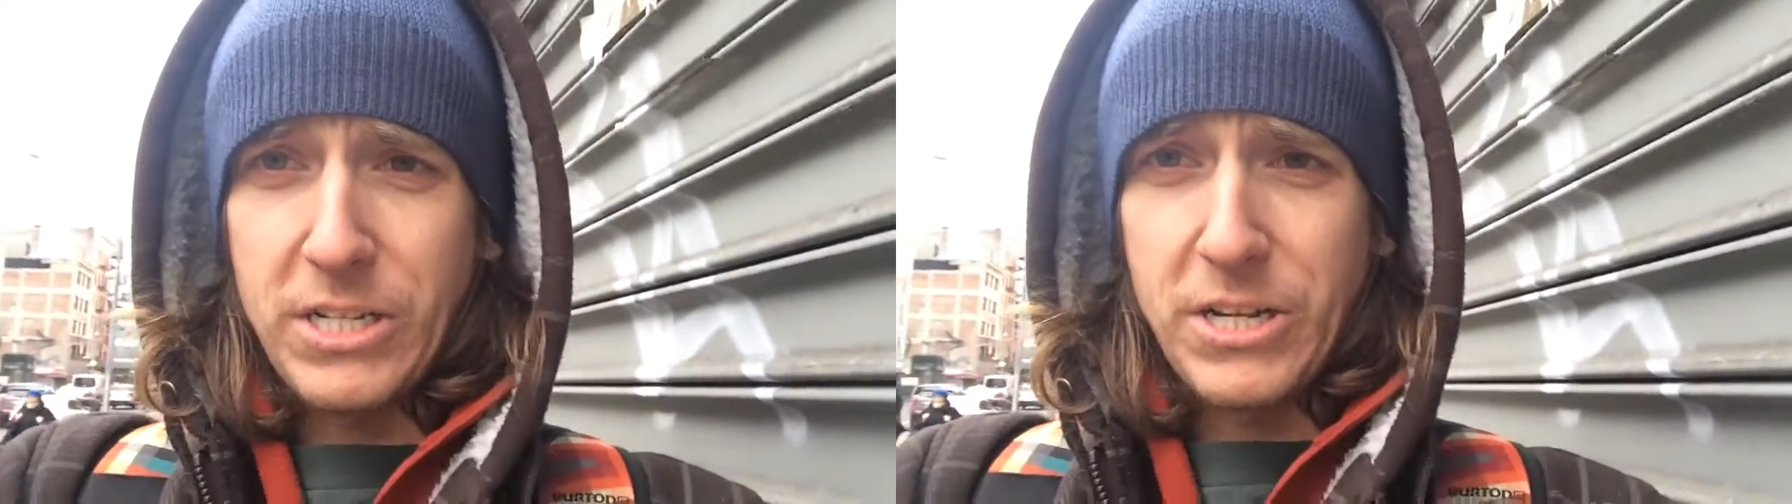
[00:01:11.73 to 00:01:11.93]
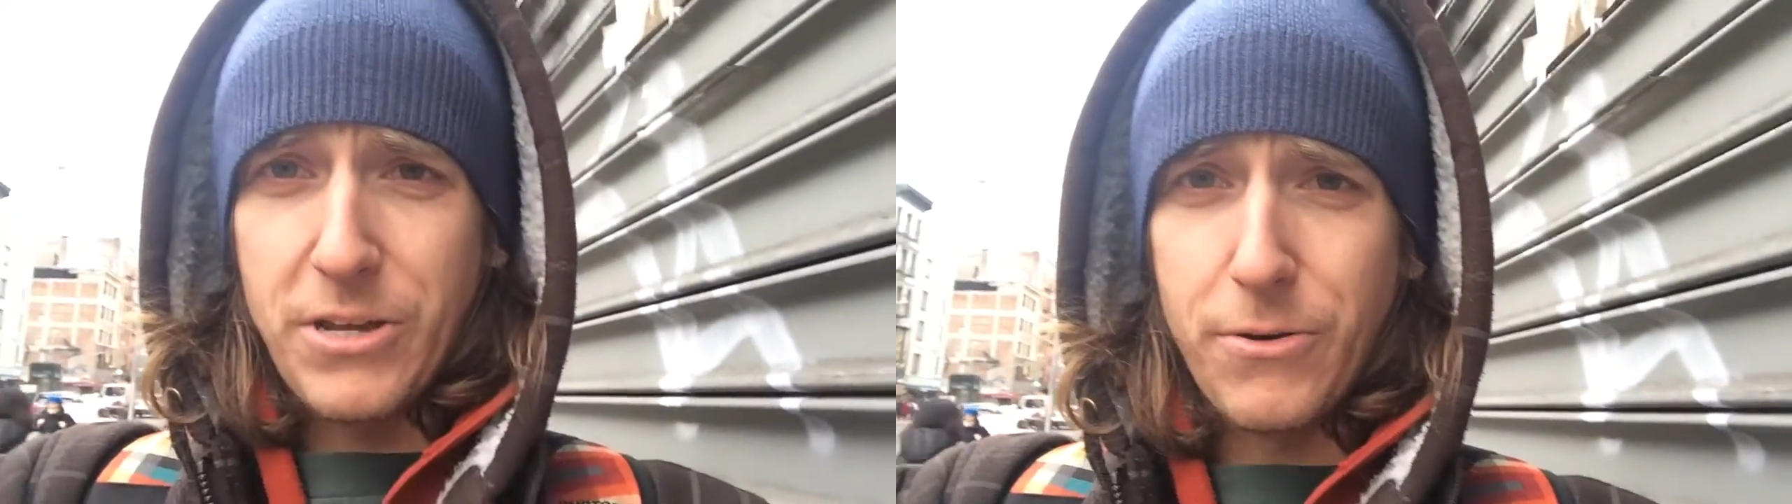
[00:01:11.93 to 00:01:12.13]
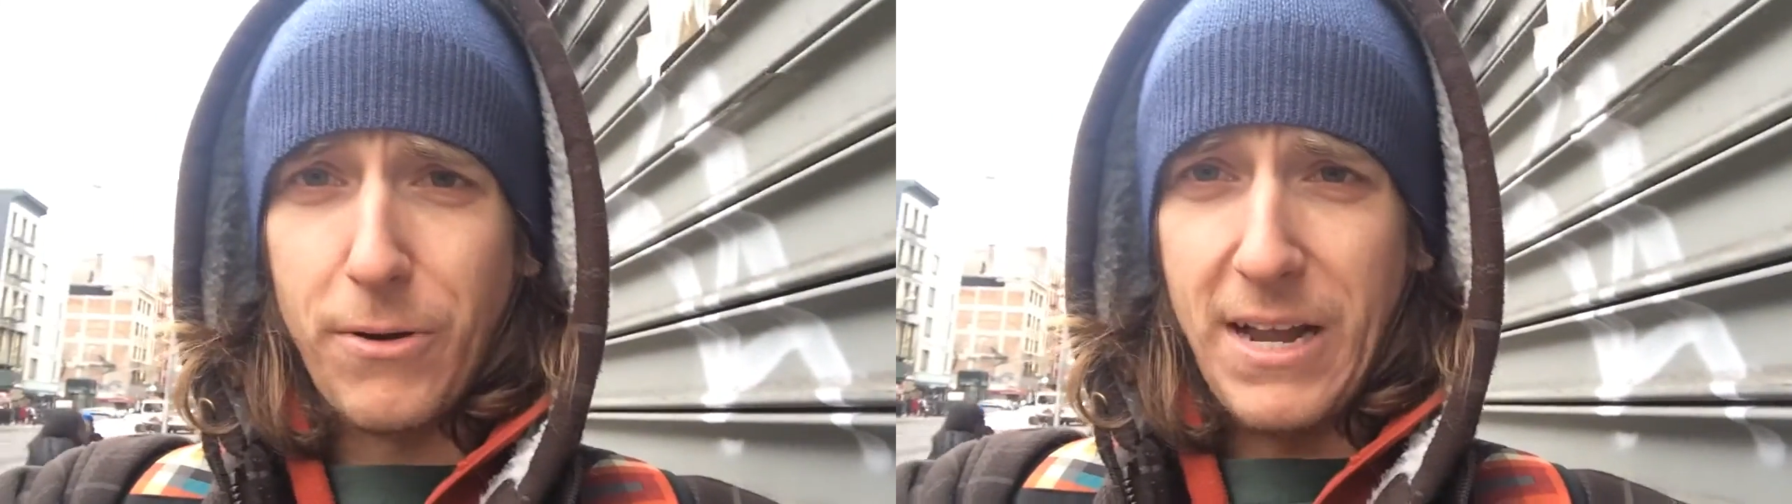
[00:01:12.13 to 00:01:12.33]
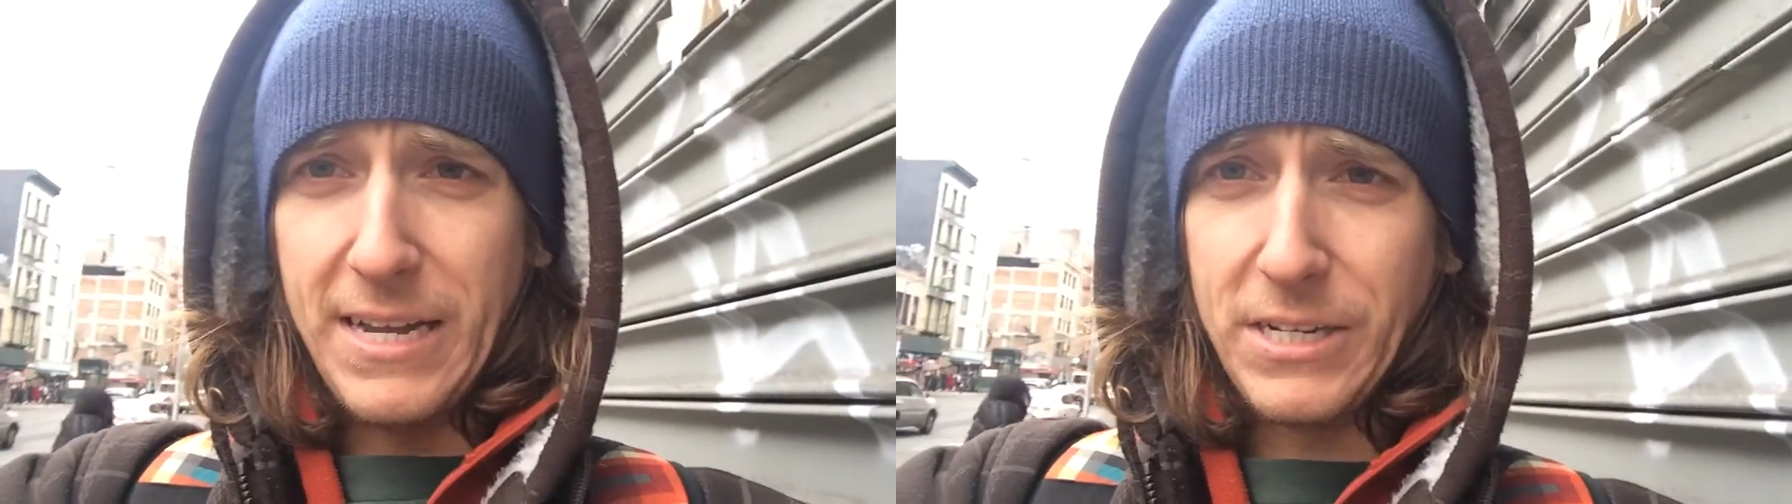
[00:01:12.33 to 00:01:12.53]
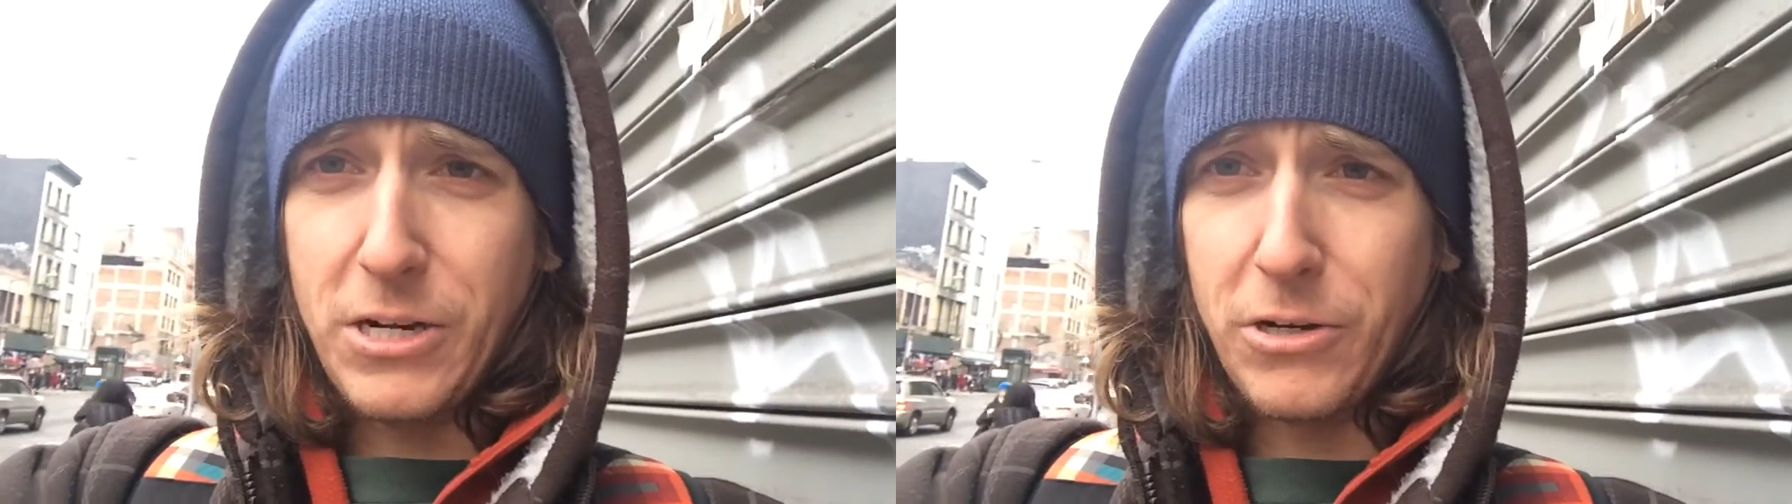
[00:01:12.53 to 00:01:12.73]
to you
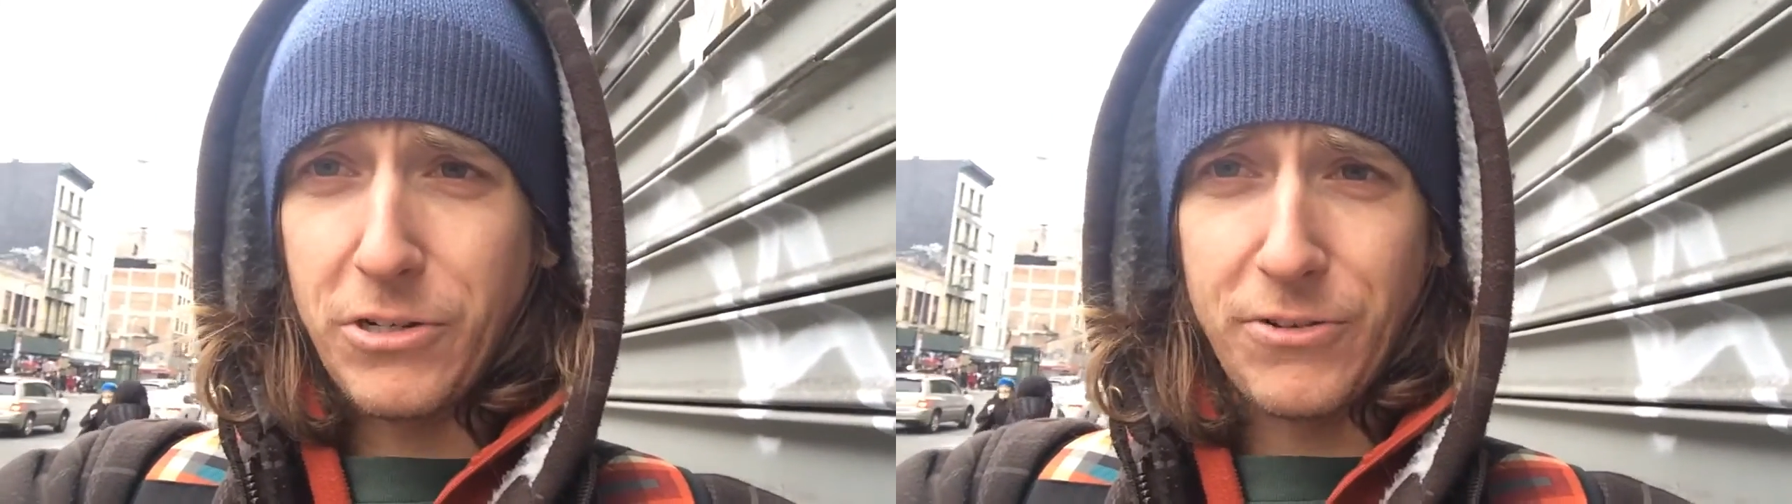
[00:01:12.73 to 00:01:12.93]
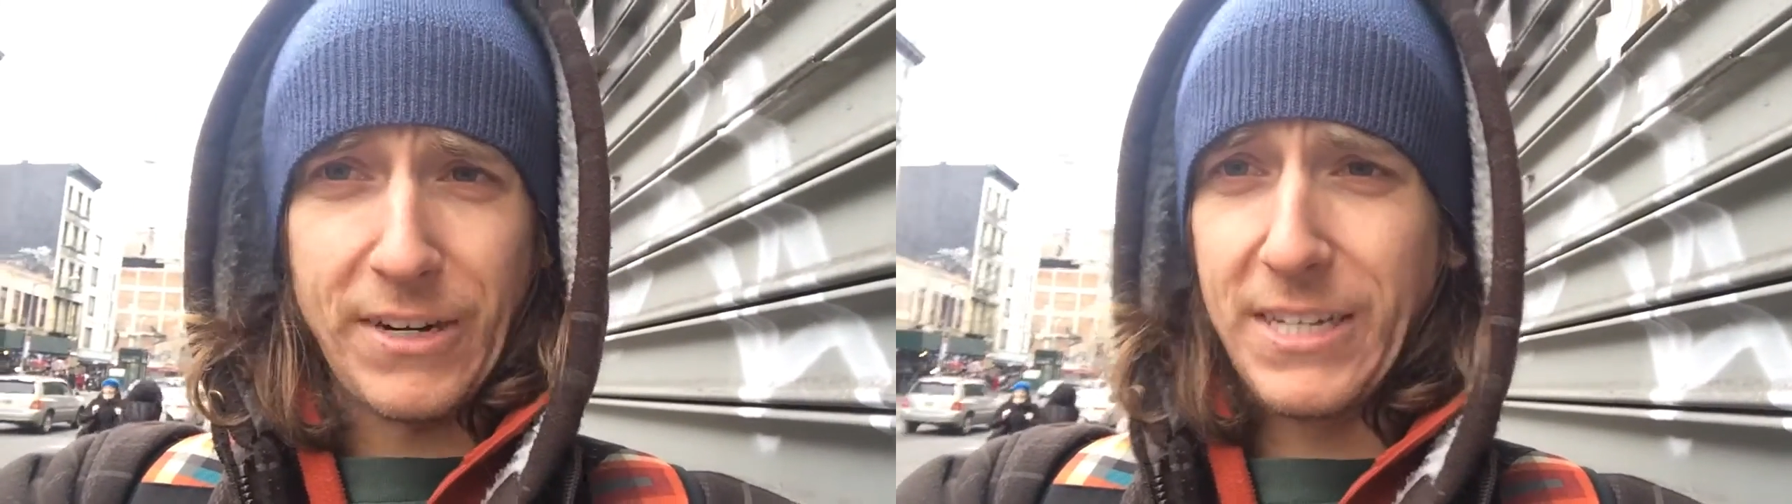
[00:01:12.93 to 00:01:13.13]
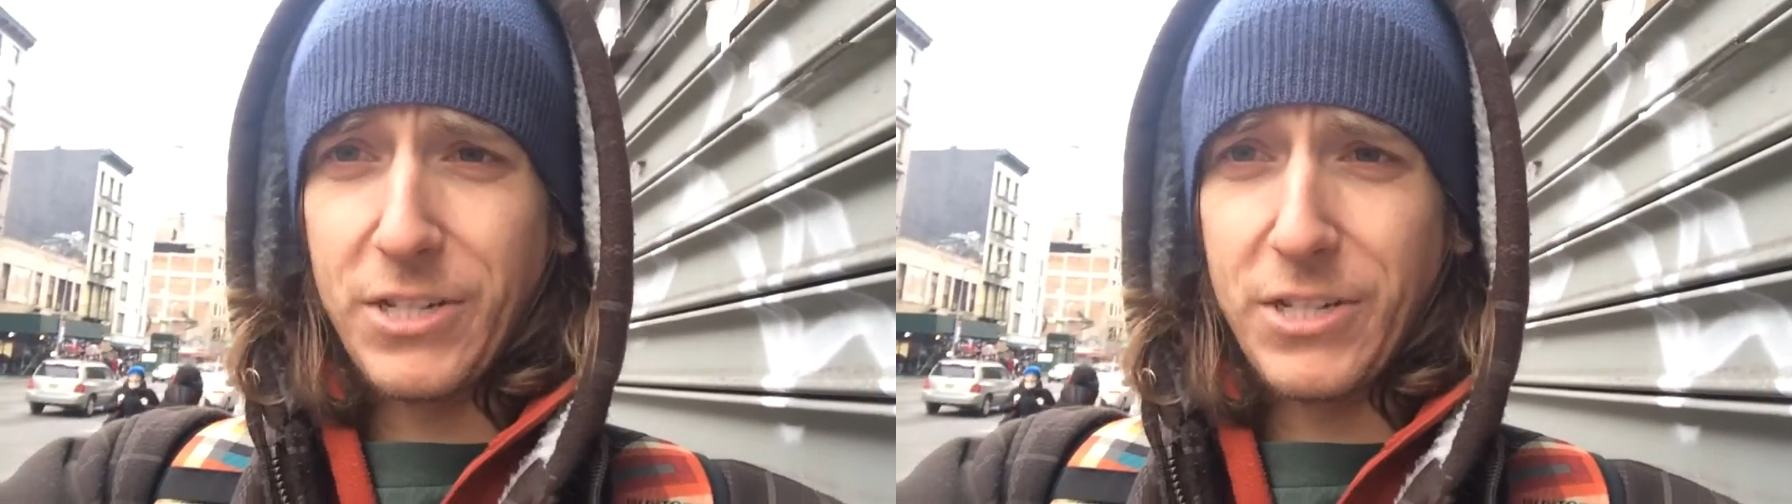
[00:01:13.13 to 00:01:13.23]
in Costa Rica.